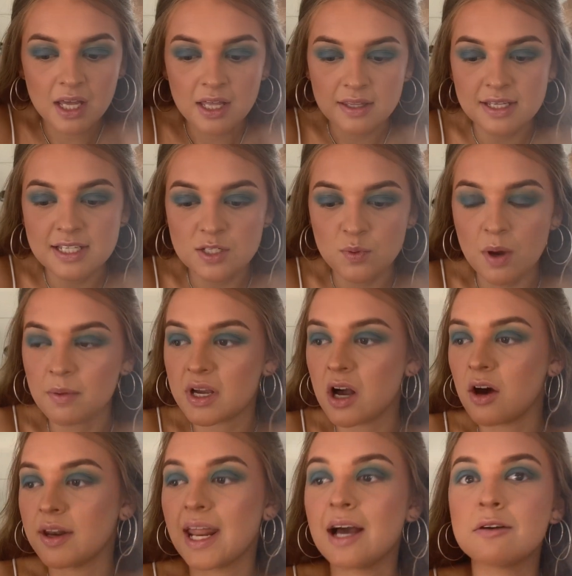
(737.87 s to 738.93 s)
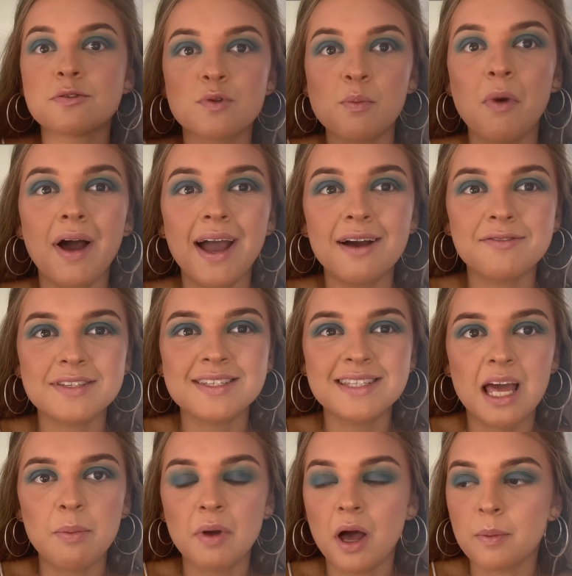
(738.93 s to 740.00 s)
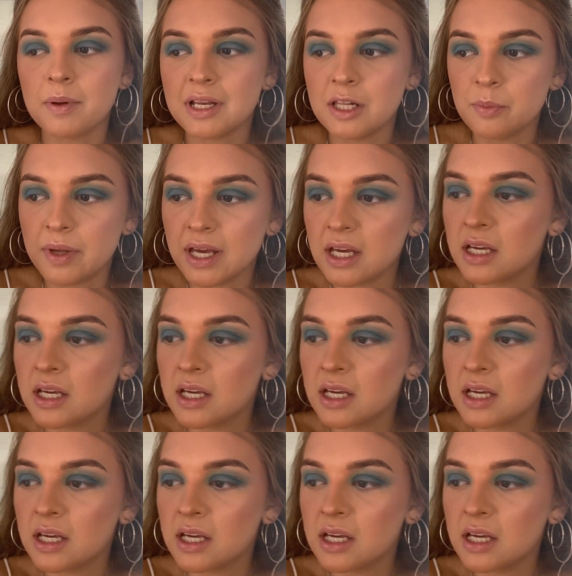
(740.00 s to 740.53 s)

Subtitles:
This is where we are now, so we might have to step it up a little bit.